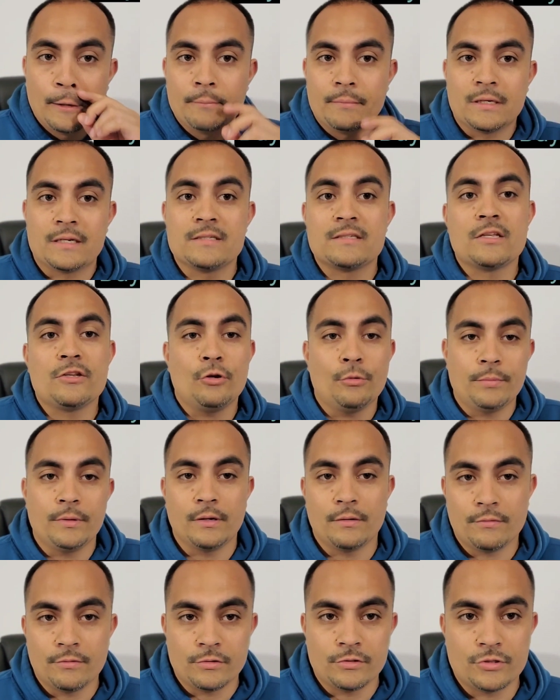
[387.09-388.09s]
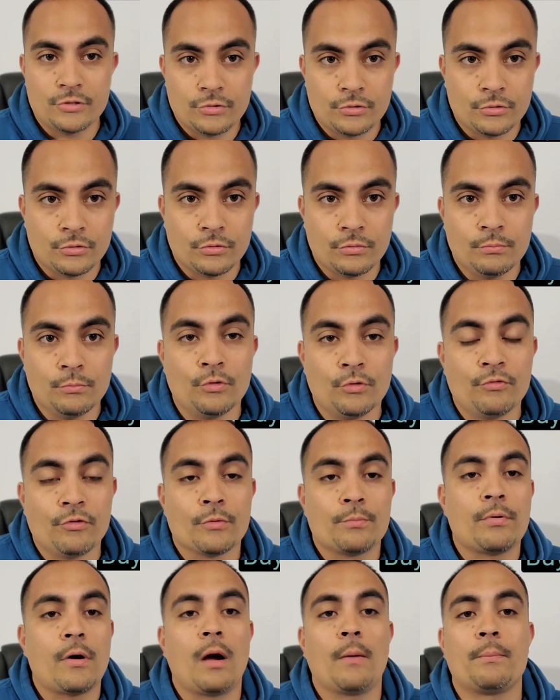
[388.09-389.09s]
because then you'll be able to move your
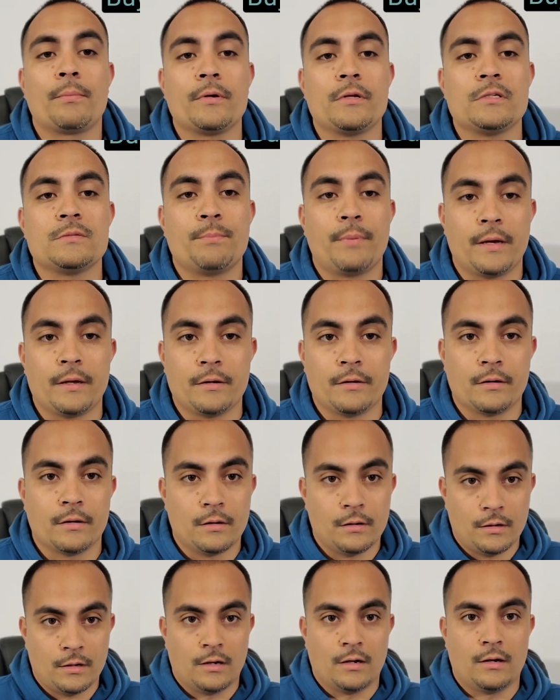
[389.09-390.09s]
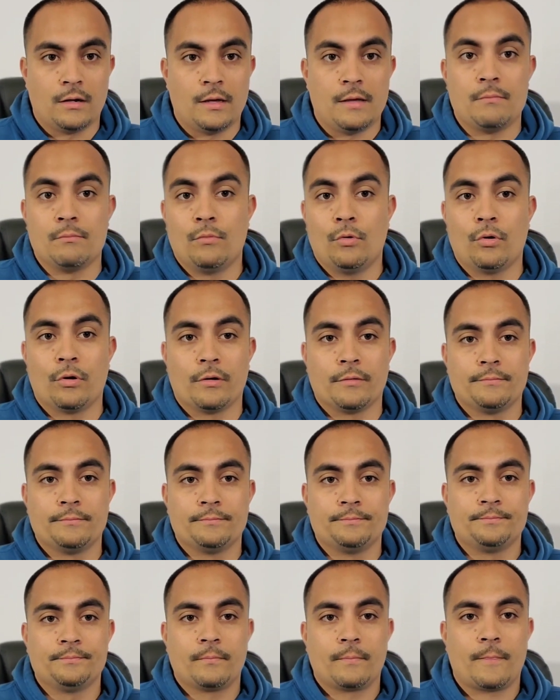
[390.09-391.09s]
properties better and more.
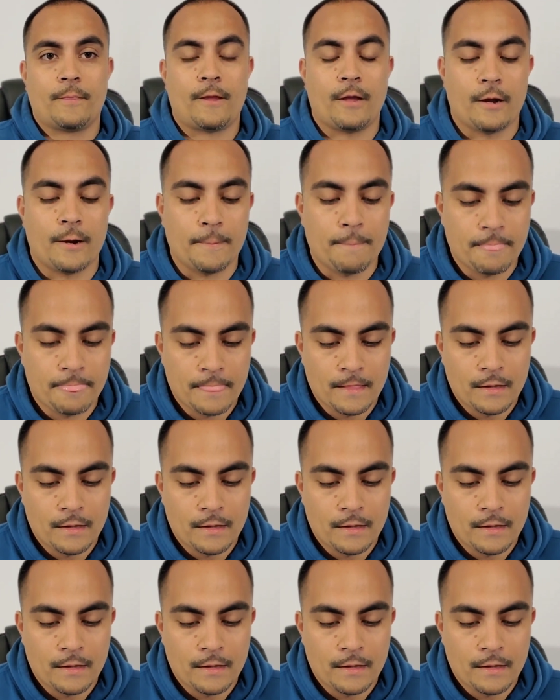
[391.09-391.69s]
Okay.